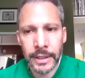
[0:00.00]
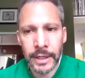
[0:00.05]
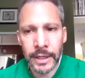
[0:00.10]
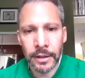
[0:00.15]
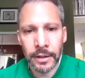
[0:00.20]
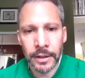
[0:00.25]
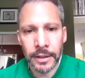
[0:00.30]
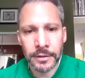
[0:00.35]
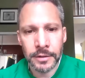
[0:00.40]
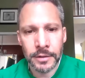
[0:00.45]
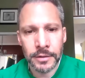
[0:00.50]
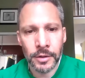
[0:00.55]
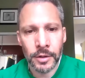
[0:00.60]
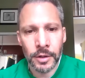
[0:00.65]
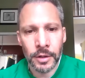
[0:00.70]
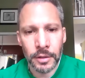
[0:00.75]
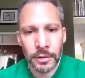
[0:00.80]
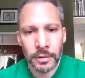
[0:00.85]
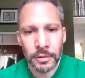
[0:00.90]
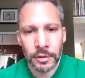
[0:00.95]
I'd like to
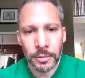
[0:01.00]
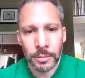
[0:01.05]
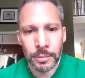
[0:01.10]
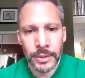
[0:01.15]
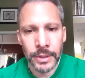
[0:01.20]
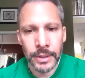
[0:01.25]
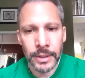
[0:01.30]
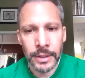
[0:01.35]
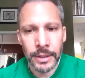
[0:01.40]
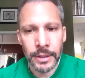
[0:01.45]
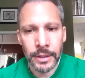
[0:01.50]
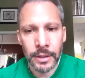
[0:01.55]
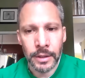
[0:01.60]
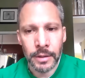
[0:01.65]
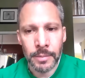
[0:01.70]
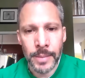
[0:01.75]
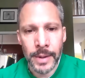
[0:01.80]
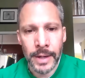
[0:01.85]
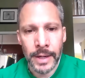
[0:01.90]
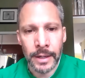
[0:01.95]
talk a little bit
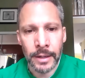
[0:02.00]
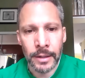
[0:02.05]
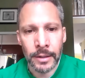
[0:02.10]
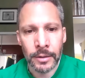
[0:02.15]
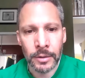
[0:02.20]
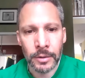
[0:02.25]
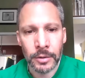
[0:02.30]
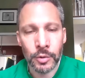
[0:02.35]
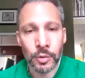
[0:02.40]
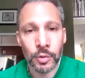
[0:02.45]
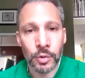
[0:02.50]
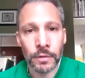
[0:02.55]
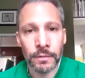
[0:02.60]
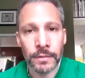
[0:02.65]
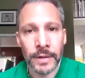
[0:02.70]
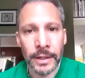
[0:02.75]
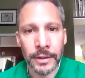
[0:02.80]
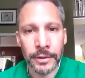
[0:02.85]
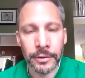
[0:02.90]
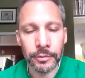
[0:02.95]
about core
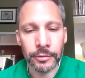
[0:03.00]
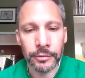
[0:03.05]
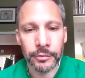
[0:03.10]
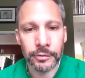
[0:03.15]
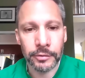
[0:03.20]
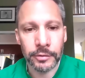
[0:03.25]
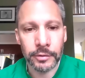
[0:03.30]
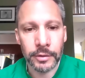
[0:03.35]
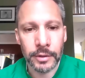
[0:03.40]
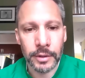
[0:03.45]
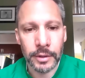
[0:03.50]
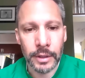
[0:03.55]
values.